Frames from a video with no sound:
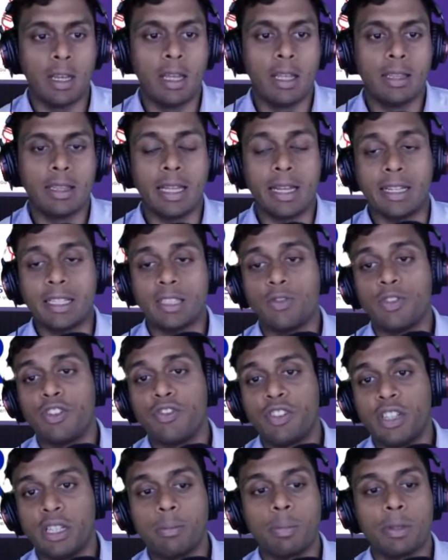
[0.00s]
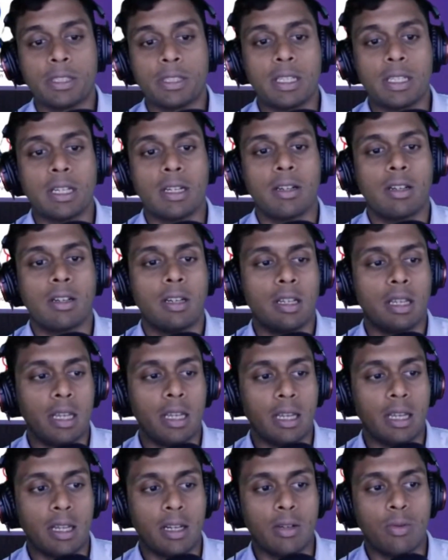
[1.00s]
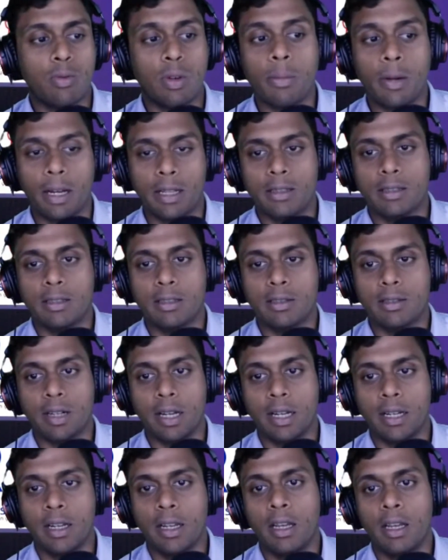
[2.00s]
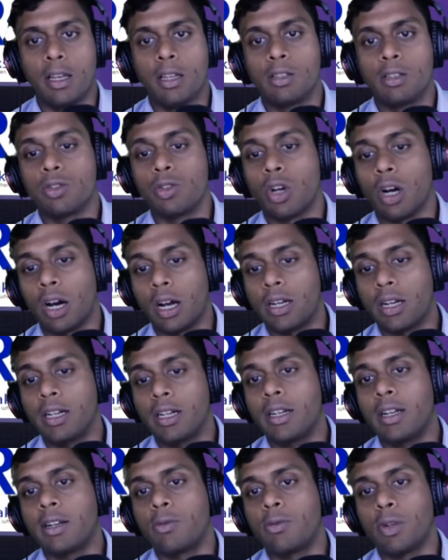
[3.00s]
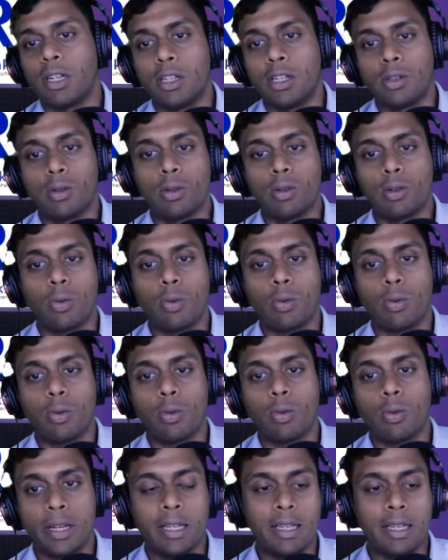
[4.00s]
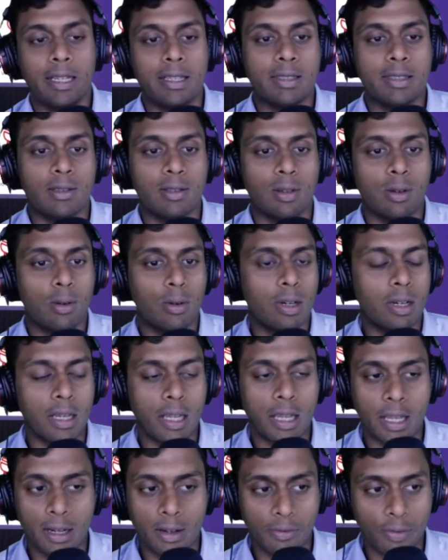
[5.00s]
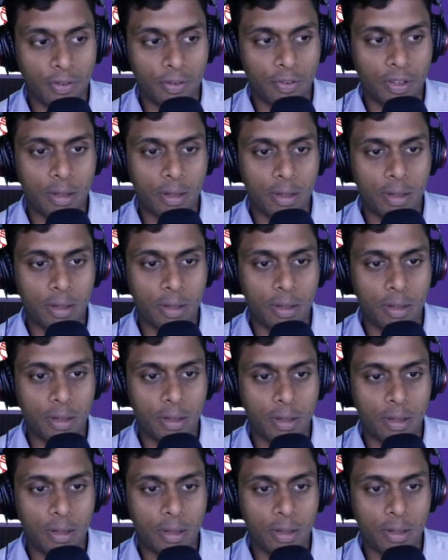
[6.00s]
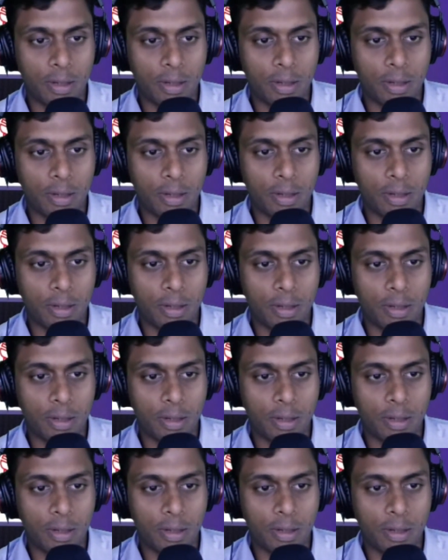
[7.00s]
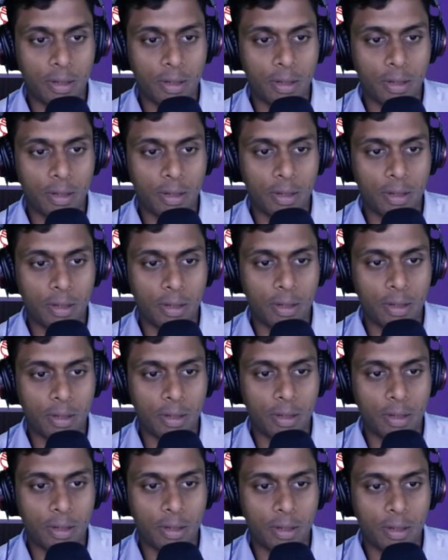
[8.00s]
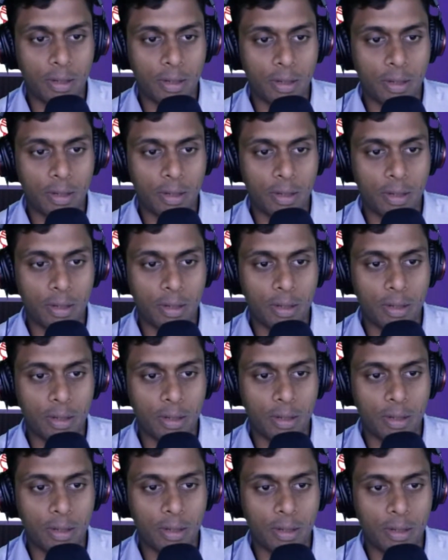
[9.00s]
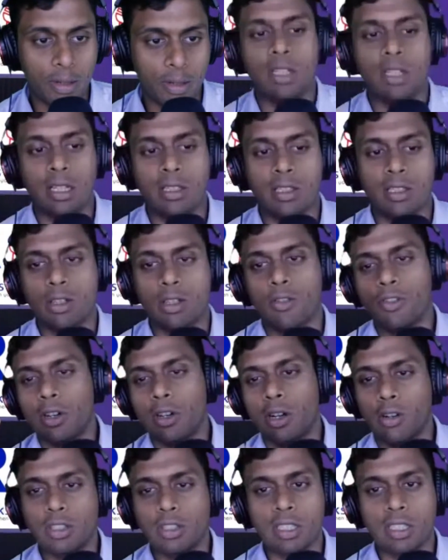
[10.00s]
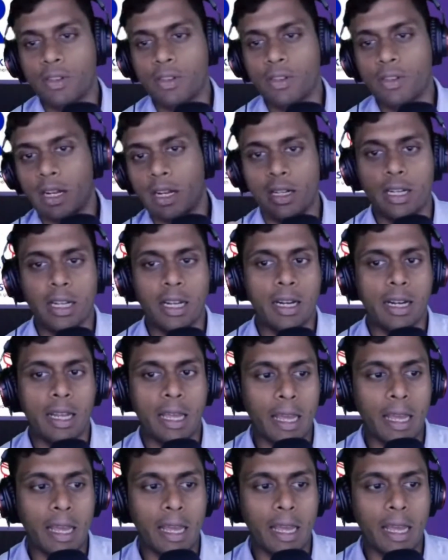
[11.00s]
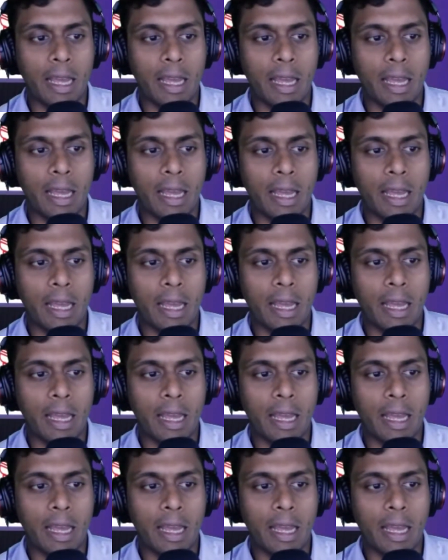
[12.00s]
That is 15% in 12 months, right? So 122 quid is, again, 15% in 12 months. And then bringing that to the average region of around 708 pounds.